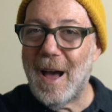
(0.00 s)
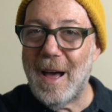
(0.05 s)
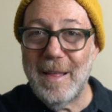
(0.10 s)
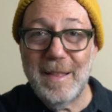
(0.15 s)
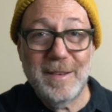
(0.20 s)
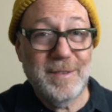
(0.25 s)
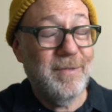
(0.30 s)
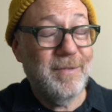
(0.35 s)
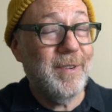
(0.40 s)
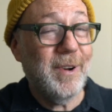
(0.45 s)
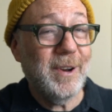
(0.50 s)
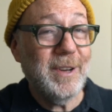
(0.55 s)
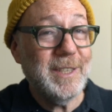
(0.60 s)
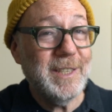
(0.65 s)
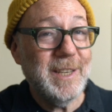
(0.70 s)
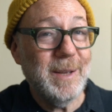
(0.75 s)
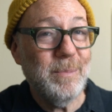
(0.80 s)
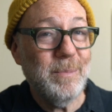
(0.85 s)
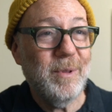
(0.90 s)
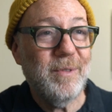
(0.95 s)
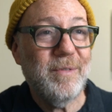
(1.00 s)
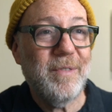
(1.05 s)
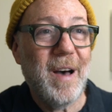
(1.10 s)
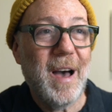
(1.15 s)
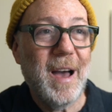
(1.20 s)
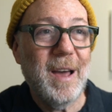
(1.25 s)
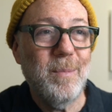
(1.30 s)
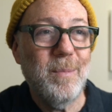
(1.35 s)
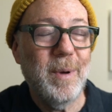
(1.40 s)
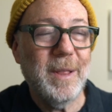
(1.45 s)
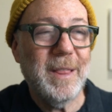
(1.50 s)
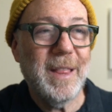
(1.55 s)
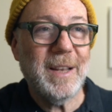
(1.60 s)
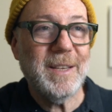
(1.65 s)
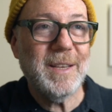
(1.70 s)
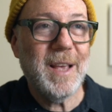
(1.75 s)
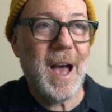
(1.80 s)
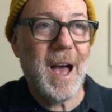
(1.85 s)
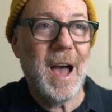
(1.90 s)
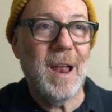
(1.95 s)
It's very simplified, but
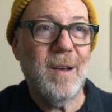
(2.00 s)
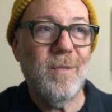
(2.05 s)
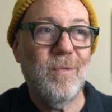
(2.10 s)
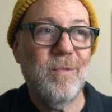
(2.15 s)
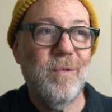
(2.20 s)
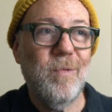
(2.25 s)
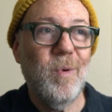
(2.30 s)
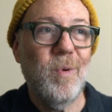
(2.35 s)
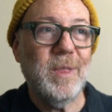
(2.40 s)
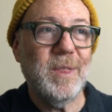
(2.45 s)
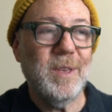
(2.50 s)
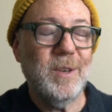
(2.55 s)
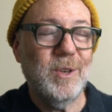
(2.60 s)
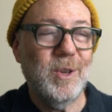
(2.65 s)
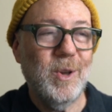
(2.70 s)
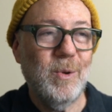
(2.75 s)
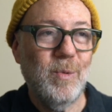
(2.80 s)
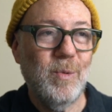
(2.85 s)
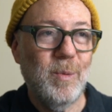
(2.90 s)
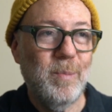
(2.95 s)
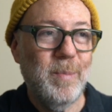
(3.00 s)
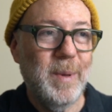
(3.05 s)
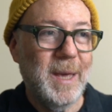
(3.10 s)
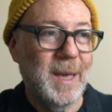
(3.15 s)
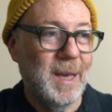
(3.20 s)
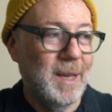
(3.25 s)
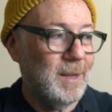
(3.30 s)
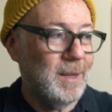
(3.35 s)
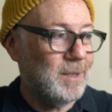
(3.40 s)
that's kind of what the tune would be.